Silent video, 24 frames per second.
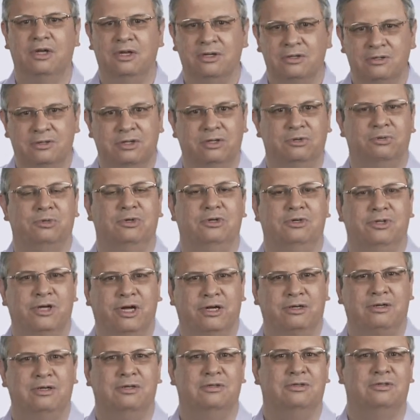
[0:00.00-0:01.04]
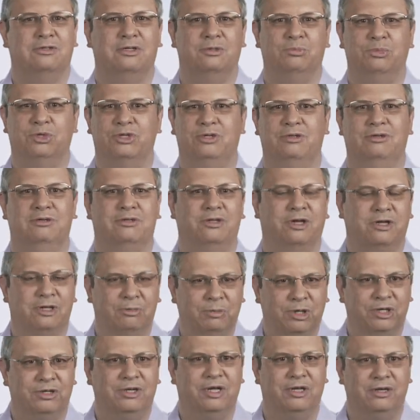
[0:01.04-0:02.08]
so that when you're talking to somebody, you're talking
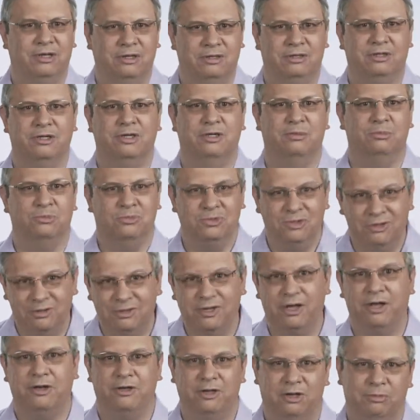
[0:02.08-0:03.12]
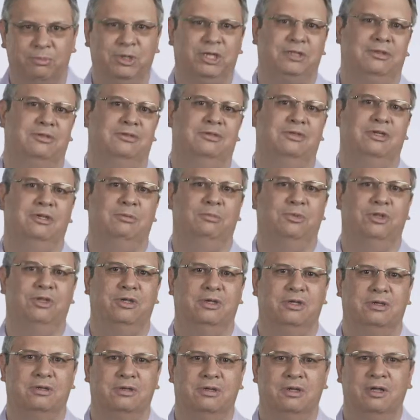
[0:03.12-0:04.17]
about net income, you're talking about the same
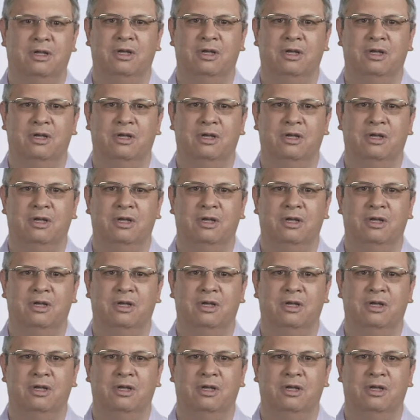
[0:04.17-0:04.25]
thing.